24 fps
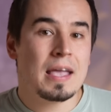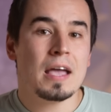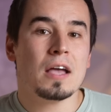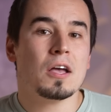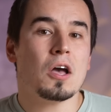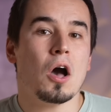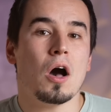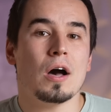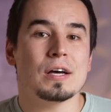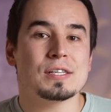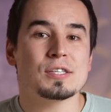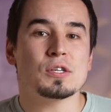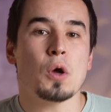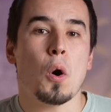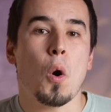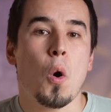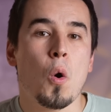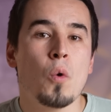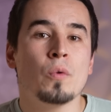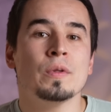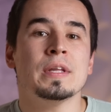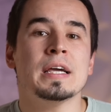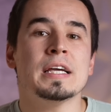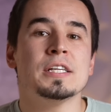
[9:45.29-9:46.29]
it cost
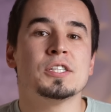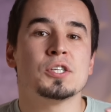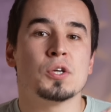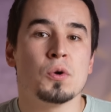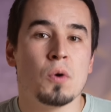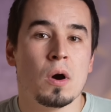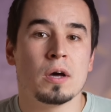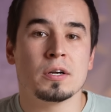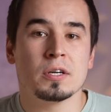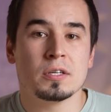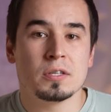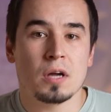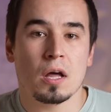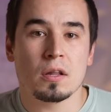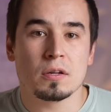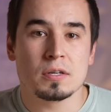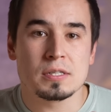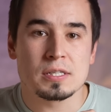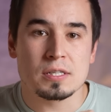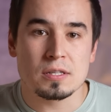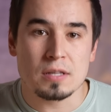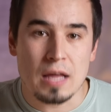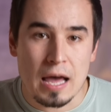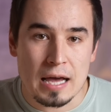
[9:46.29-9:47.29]
only
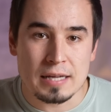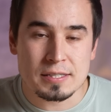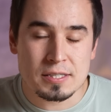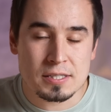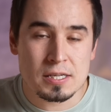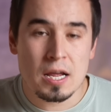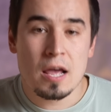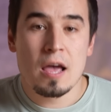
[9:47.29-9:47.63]
$200 less